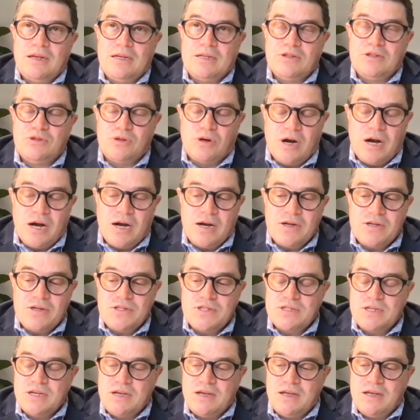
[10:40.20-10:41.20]

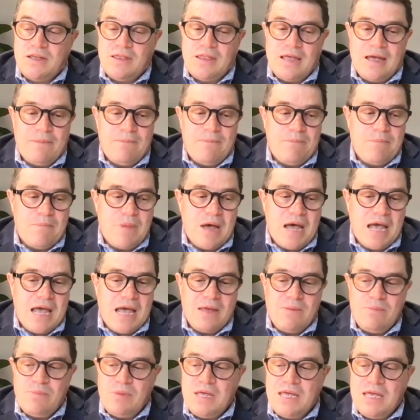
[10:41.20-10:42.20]
drugs that
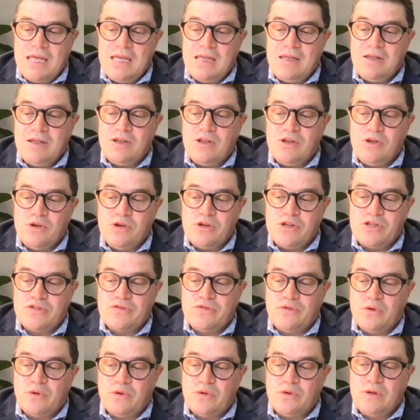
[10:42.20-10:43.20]
may be
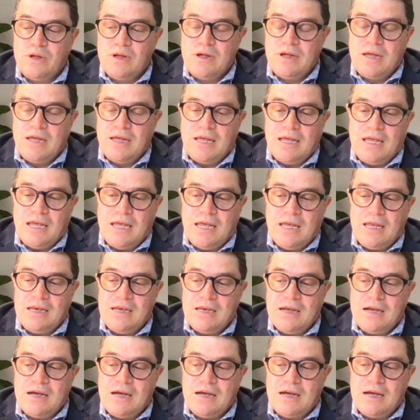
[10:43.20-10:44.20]
useful
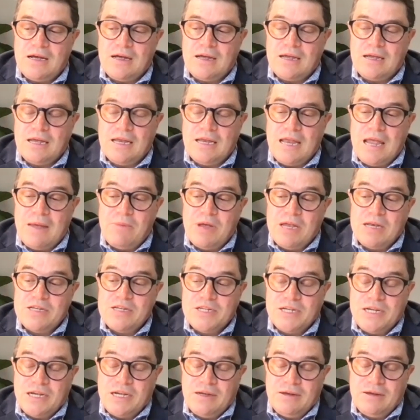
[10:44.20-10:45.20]
in
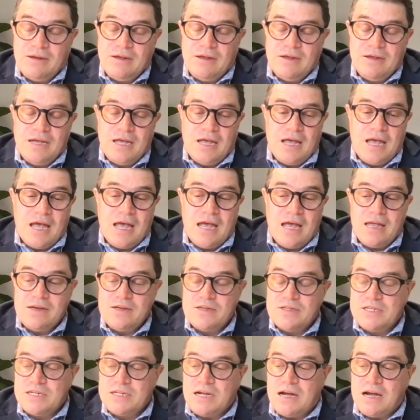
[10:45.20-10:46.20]
MND,
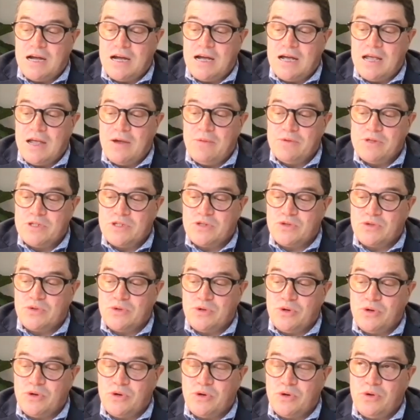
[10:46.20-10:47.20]
and it was
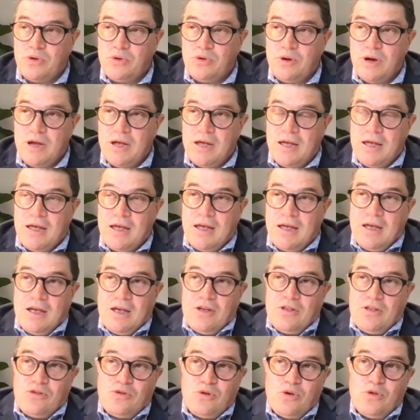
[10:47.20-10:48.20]
through
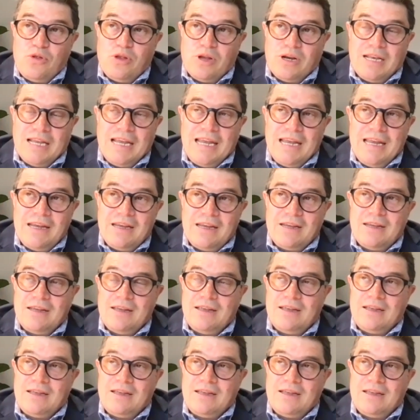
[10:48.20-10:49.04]
the link